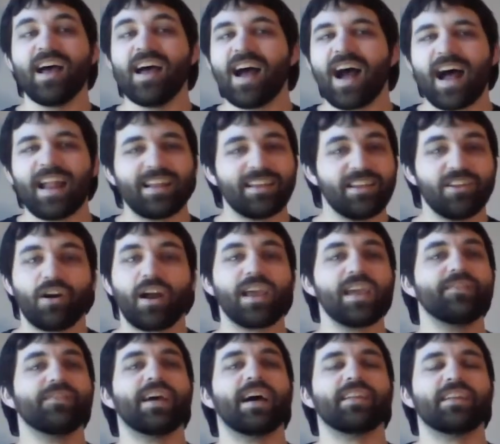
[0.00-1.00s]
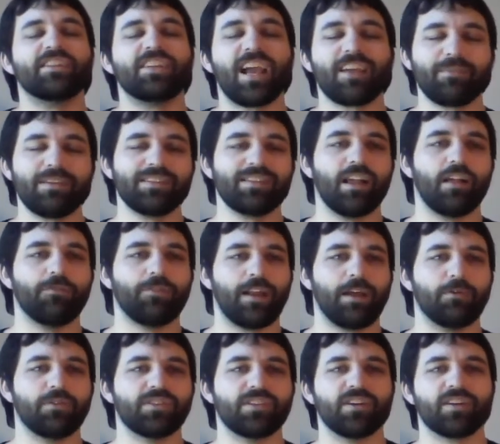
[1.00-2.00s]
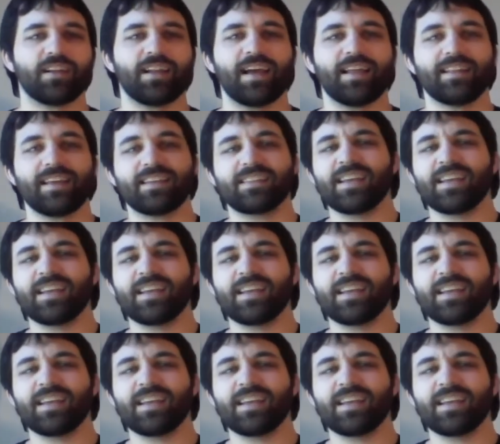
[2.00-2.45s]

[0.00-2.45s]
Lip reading: And, you know, I even had to check myself when I was looking at this.